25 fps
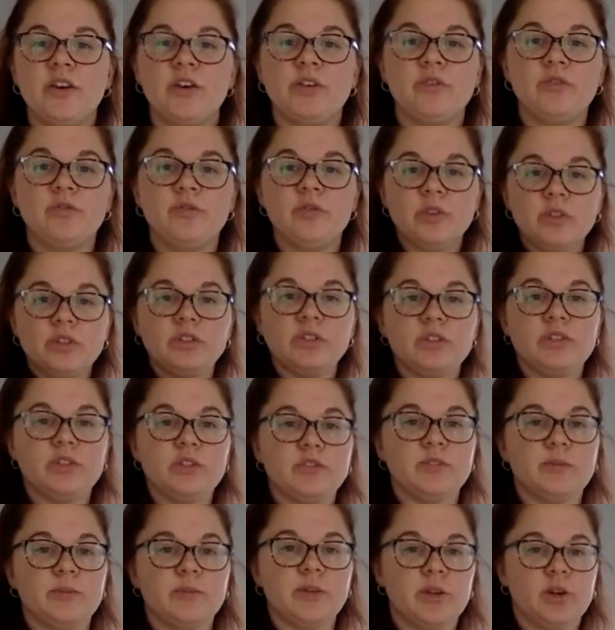4 students
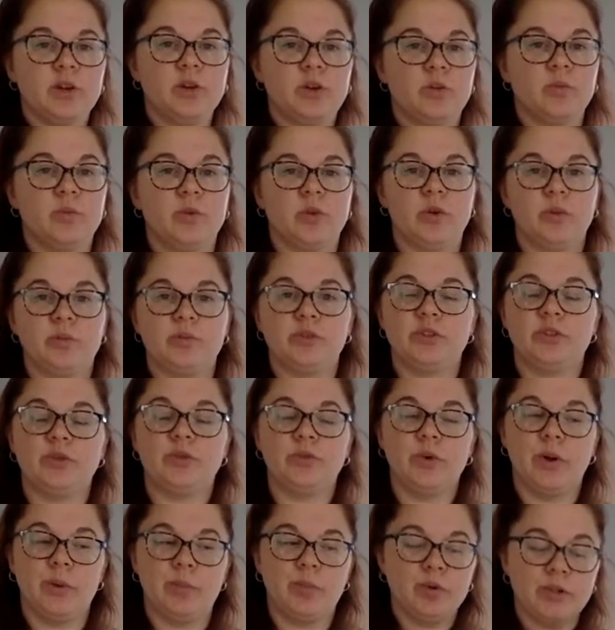from their homeroom to
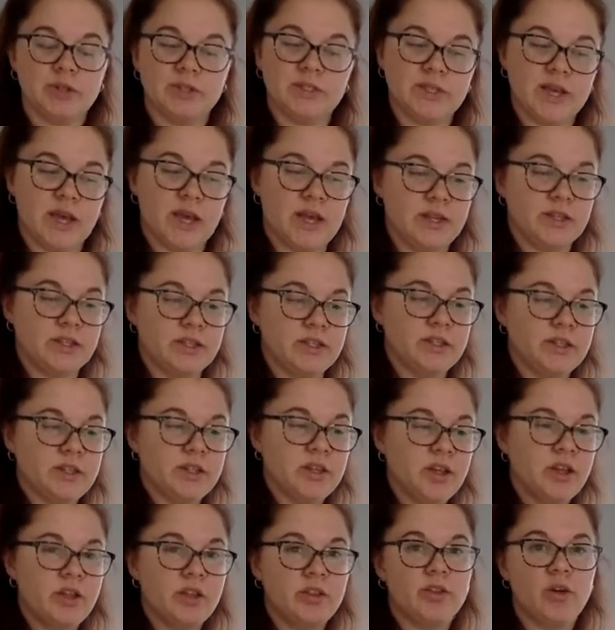represent
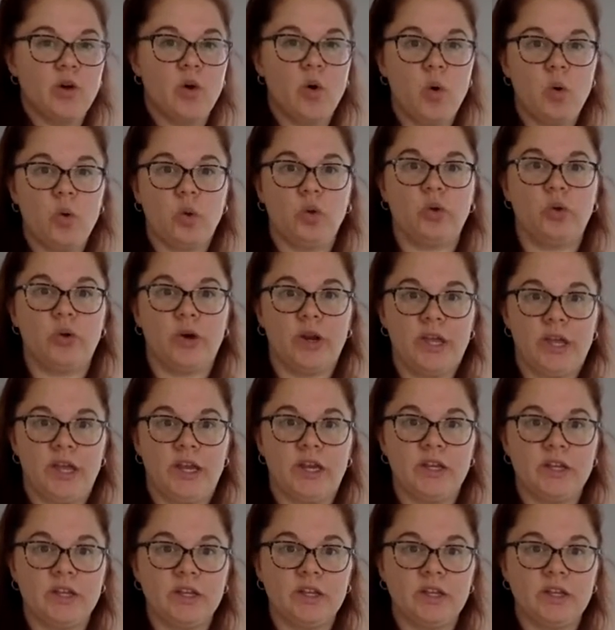the whole grade.